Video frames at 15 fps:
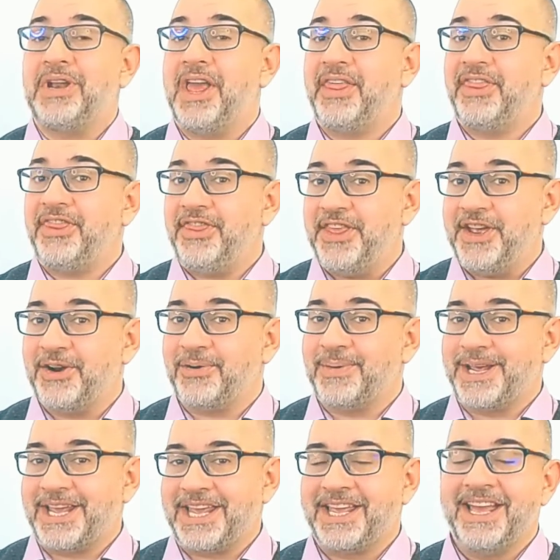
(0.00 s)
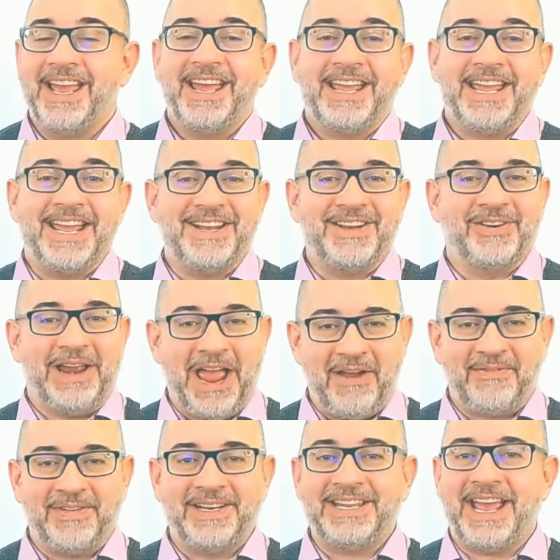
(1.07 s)
theory in your
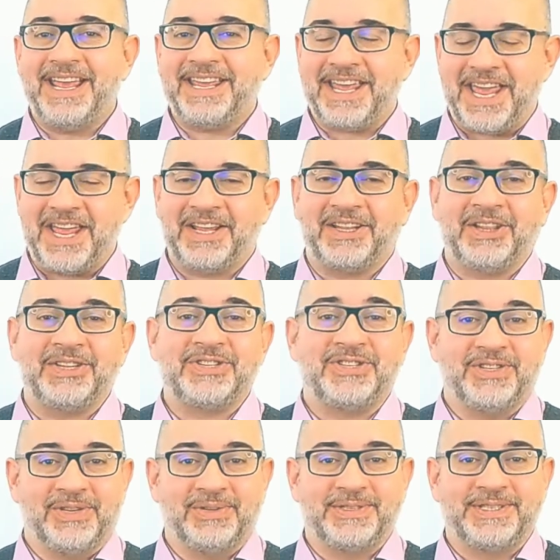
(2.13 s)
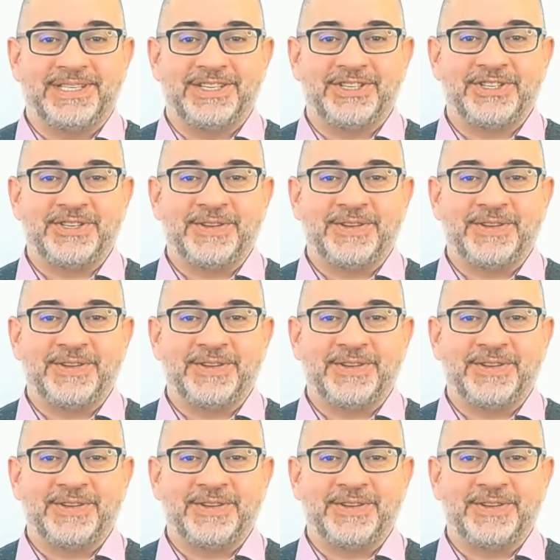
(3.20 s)
everyday English usage.